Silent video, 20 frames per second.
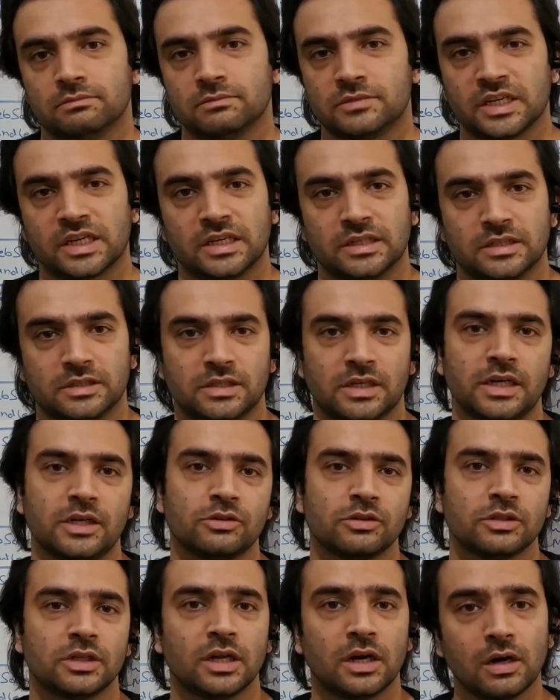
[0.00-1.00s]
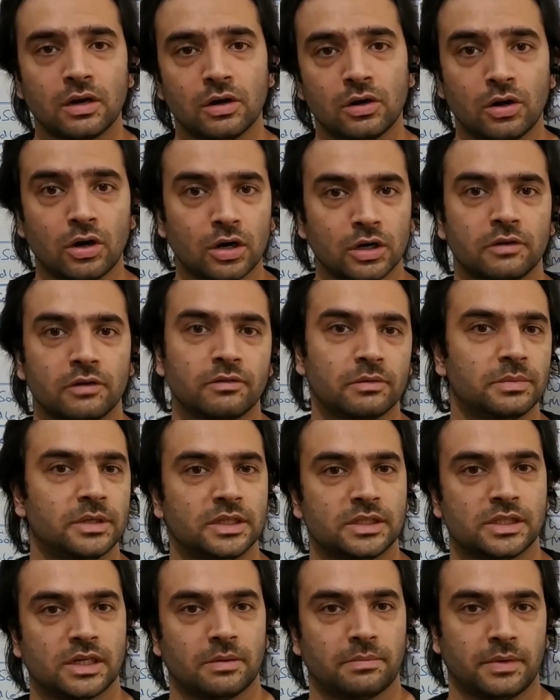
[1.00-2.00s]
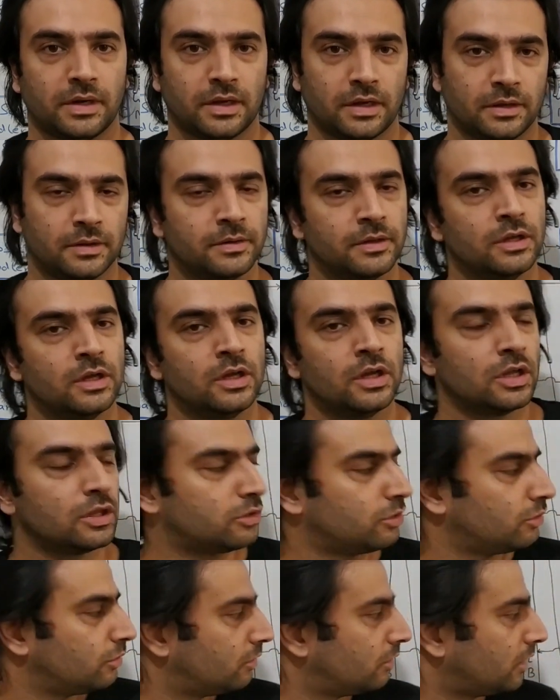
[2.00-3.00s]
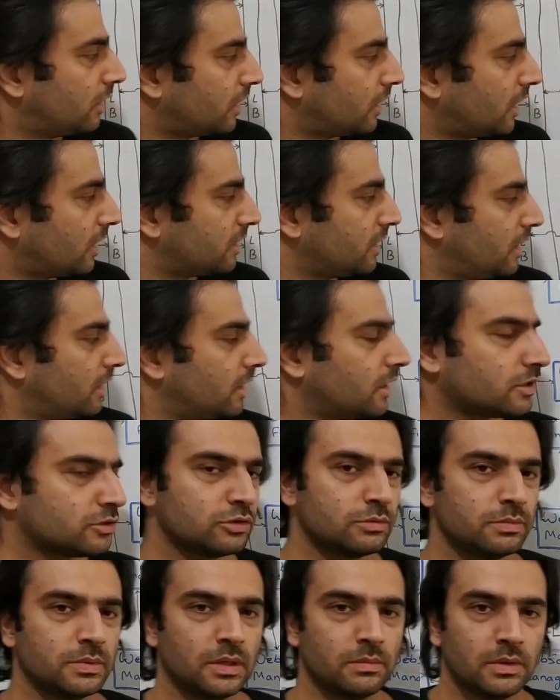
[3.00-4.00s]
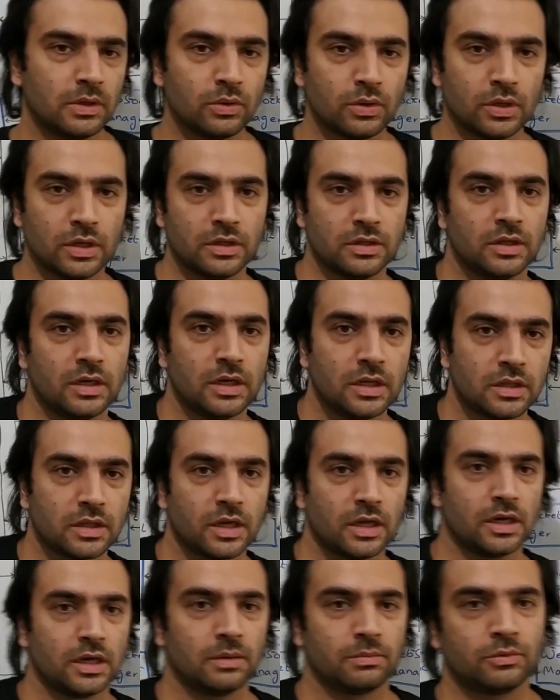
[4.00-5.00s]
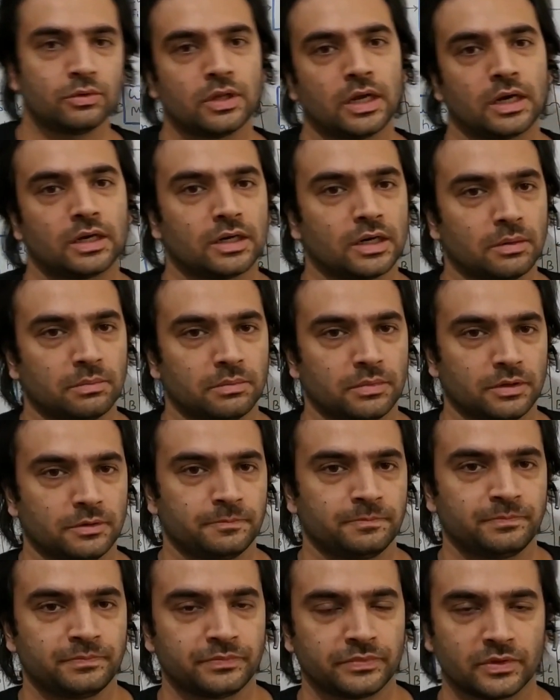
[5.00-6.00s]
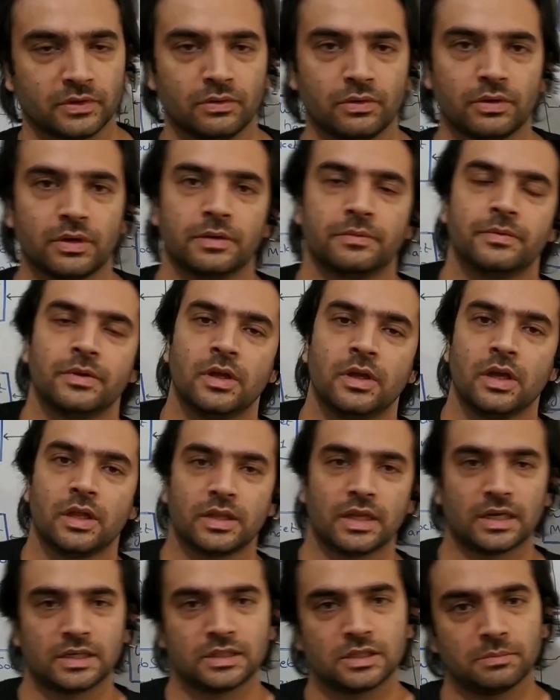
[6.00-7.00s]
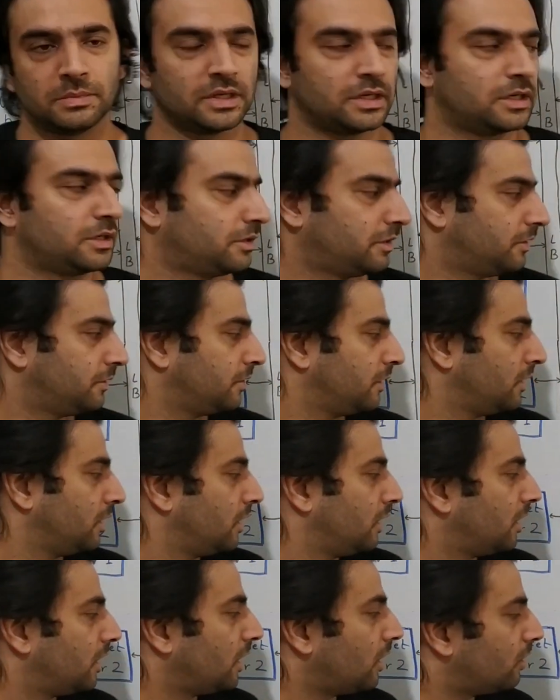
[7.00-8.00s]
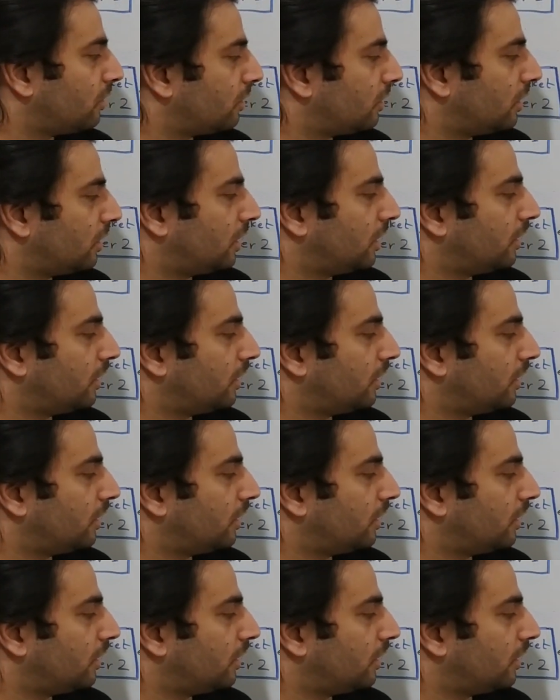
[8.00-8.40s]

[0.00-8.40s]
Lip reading: seconds, right? So there are a lot of updates happening. So Cassandra should be able to easily scale up to that number. Okay, that's the main reason. Now,